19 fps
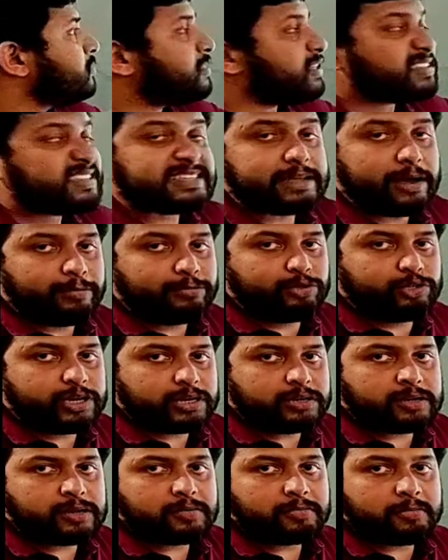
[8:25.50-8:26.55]
the
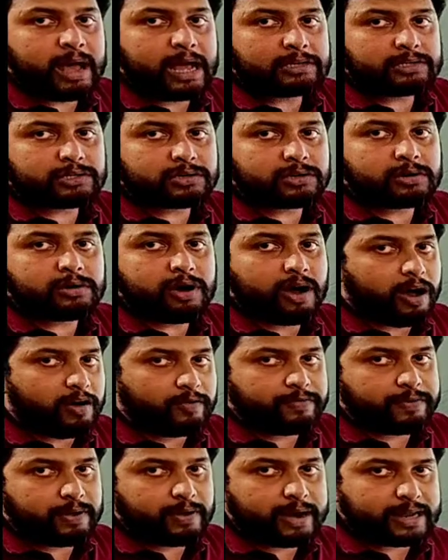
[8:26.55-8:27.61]
subject matter
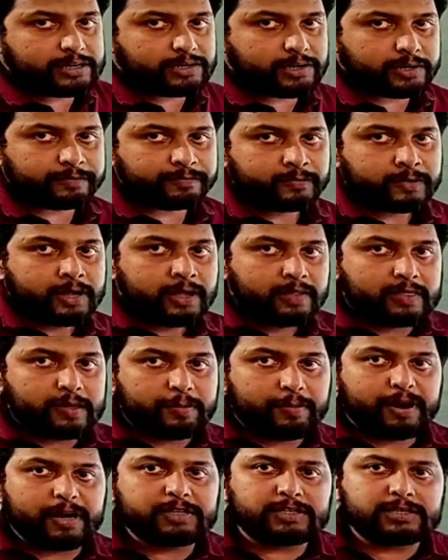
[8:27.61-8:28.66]
of your letter. The
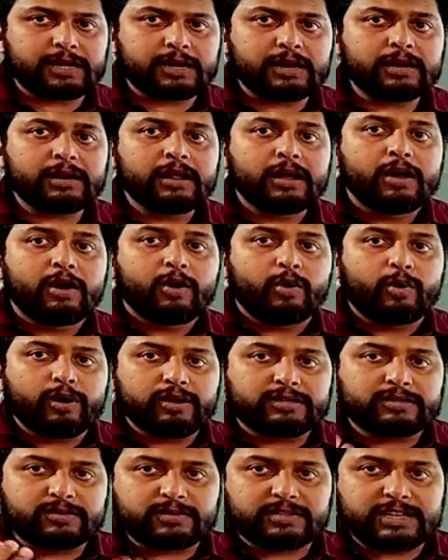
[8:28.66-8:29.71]
person who
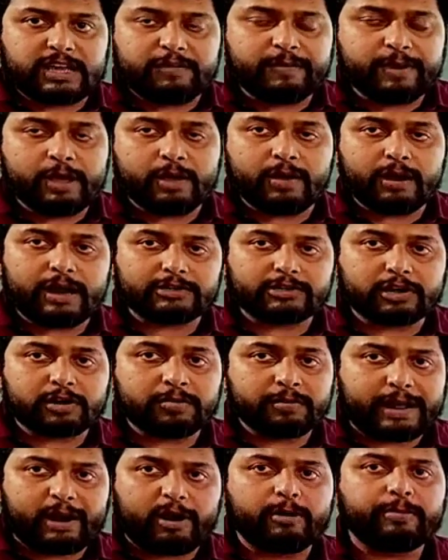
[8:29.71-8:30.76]
is receiving your letter
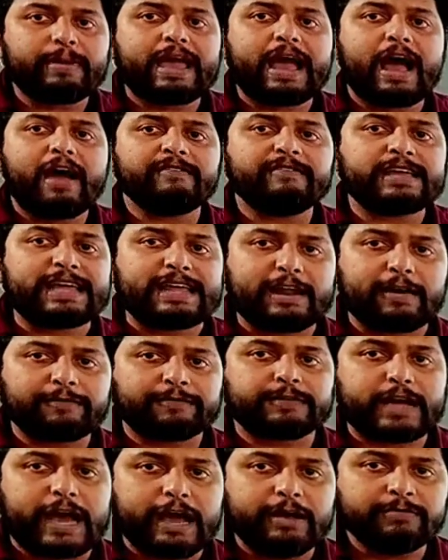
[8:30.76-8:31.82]
may not be having
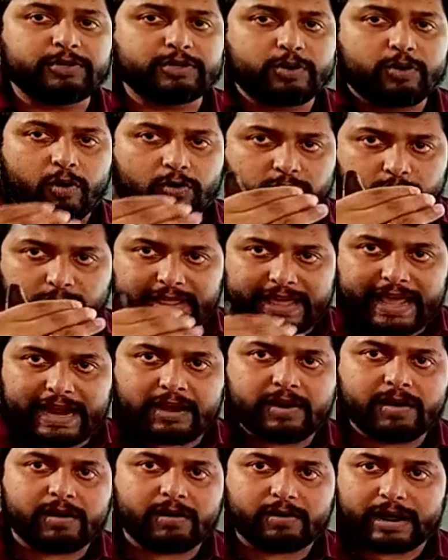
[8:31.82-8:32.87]
enough time to go through the
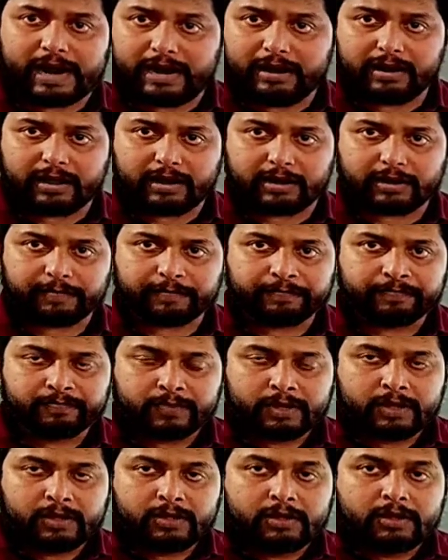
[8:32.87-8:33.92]
entire content.
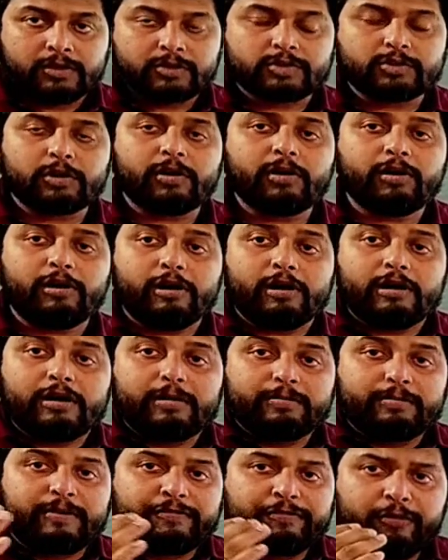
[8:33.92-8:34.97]

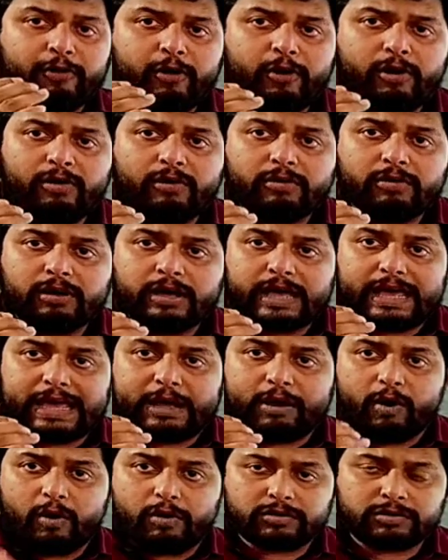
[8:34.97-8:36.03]
So before
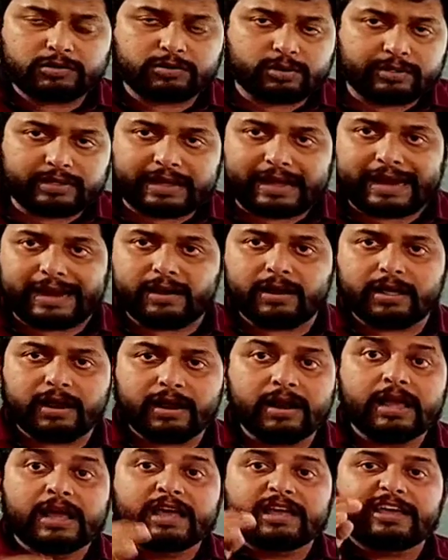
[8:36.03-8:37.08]
he goes through the
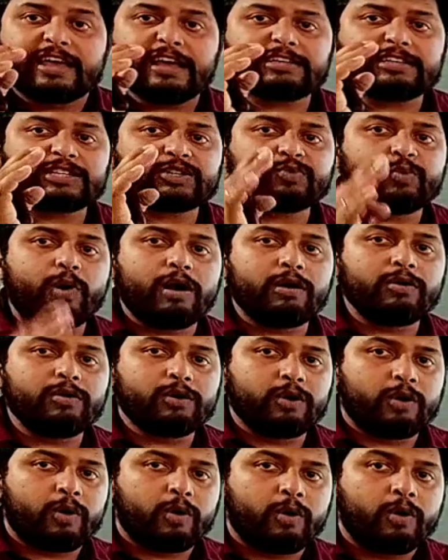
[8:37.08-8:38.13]
content, he just want
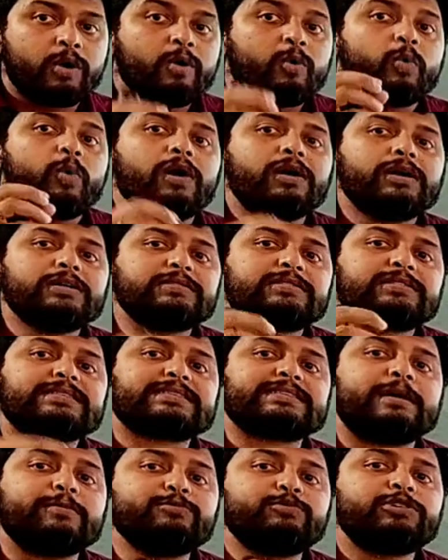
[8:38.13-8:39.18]
to know what is the
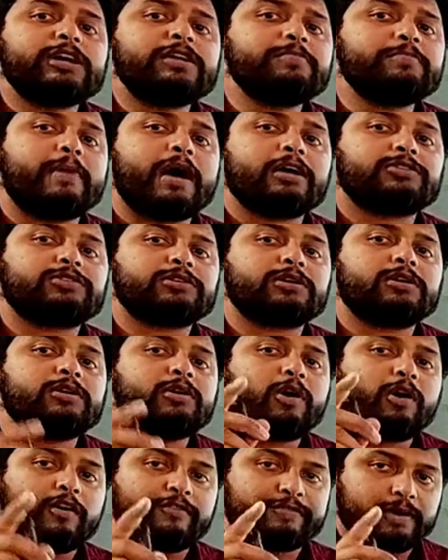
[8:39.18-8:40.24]
subject matter
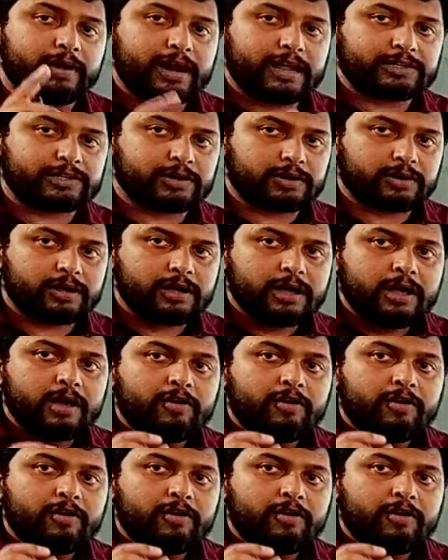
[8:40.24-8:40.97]
of your letter,